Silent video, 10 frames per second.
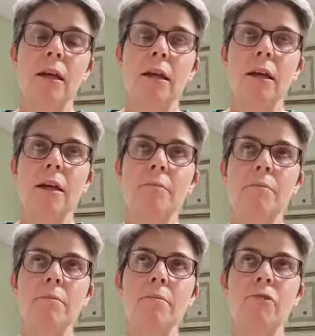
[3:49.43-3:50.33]

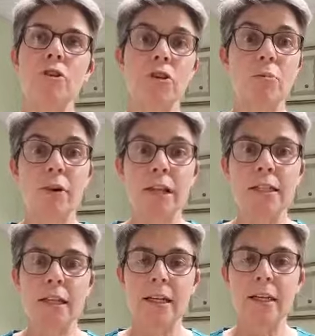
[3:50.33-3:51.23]
for some
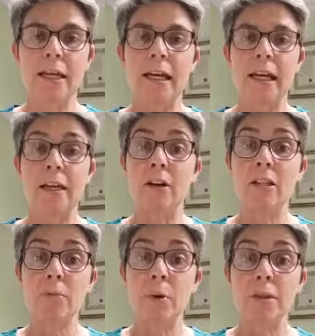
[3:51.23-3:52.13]
reason I seen it like an
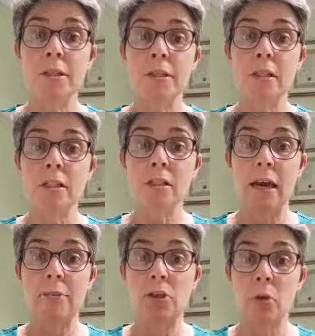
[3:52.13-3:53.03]
octopus
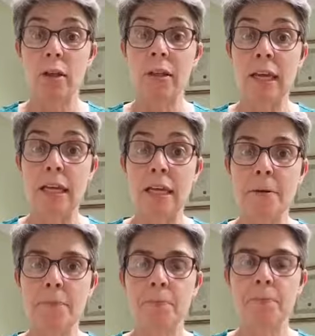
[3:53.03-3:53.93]
squirting the
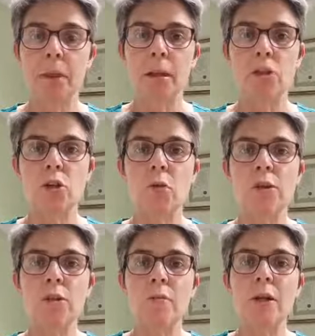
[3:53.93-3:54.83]
ink. So
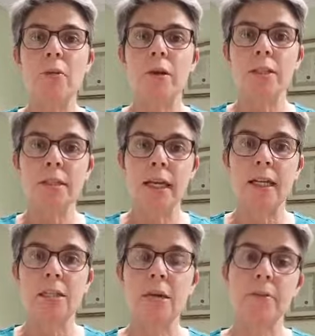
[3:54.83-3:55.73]
when somebody would have
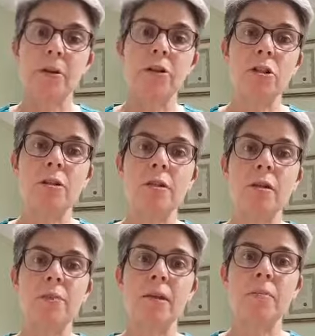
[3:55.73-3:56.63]
said something or done
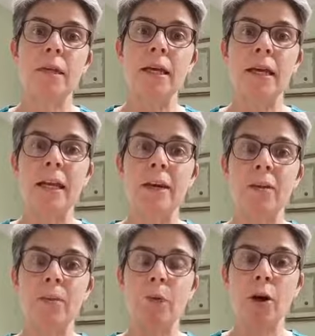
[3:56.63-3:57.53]
something to me and I'd have
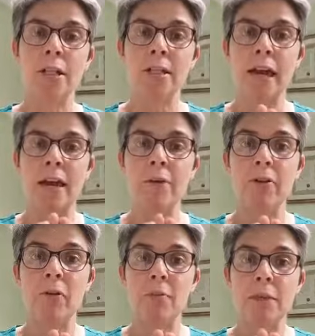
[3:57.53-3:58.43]
got the poison, I would
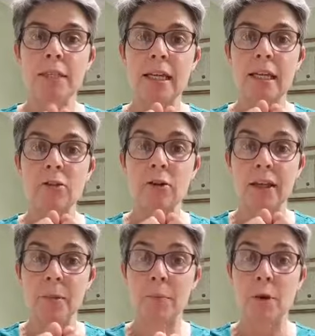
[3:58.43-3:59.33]
have seen sort of
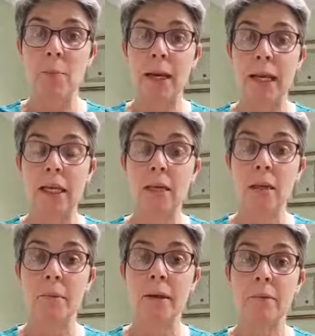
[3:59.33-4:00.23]
like the purple ink
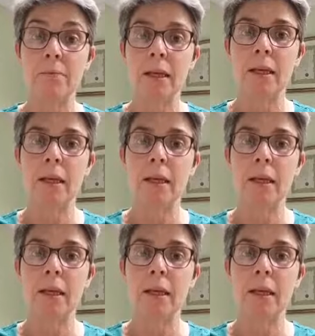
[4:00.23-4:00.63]
coming at me